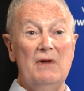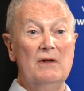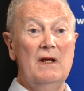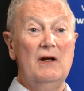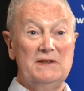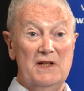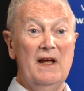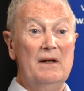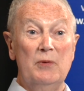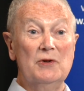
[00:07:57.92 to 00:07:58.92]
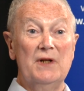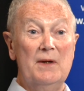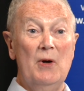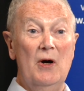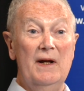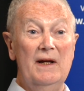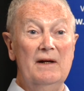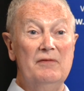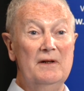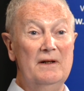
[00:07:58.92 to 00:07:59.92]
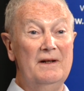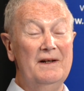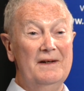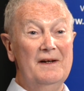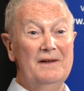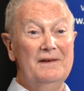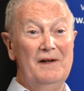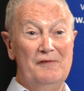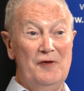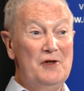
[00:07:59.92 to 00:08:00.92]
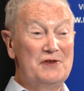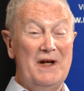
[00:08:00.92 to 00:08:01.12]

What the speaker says: I'd like to thank Prostate Pioneer for at first